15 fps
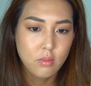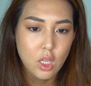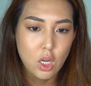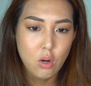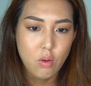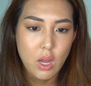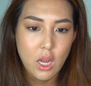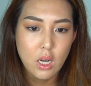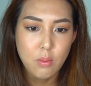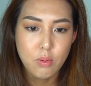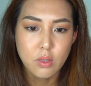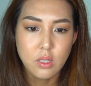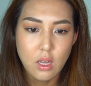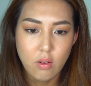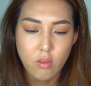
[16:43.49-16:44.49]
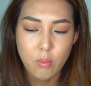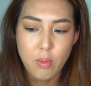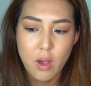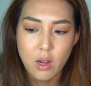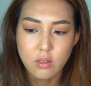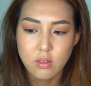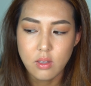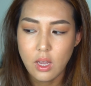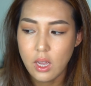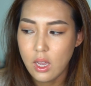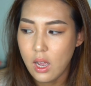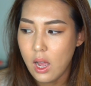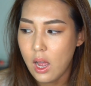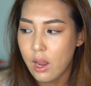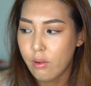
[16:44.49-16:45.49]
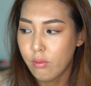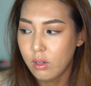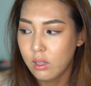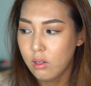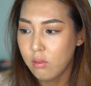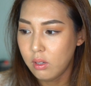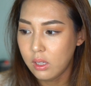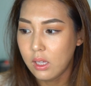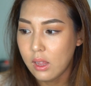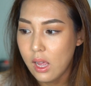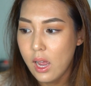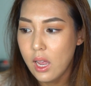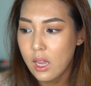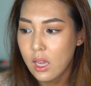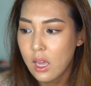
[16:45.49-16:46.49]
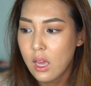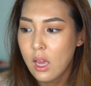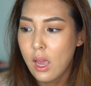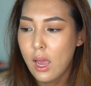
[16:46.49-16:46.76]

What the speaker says: you know, 80% of the box like I really like,